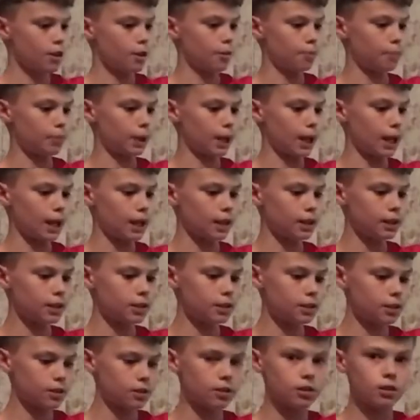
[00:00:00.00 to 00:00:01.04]
the
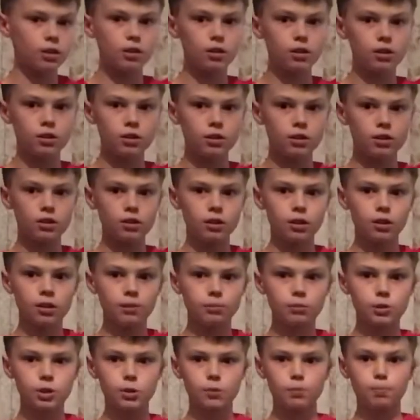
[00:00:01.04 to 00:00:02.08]
blade,
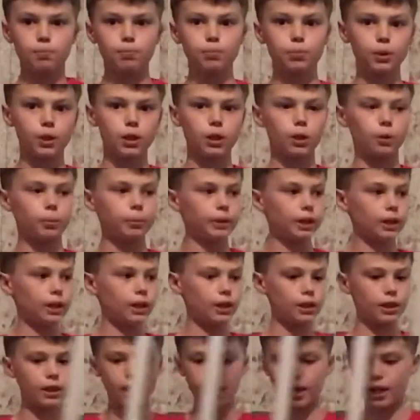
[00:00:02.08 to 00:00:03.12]
just plop it
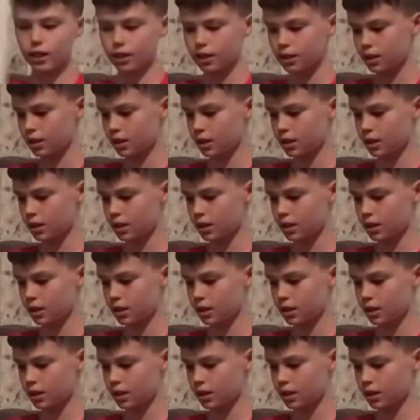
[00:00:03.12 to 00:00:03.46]
in there,